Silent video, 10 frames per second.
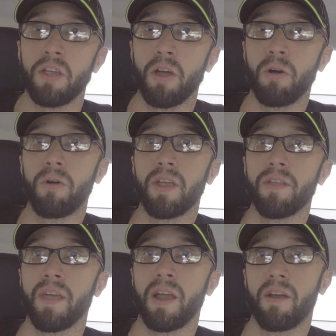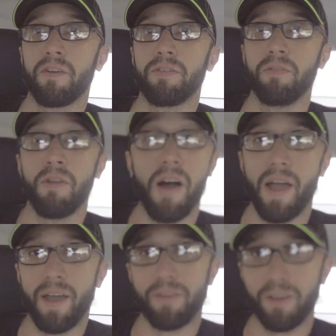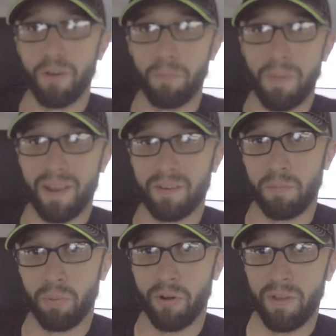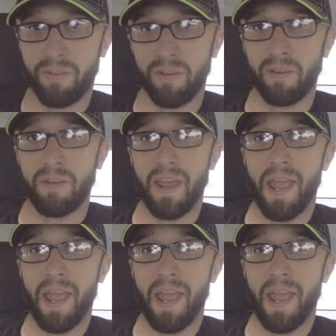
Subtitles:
going there to not have to go back to prison.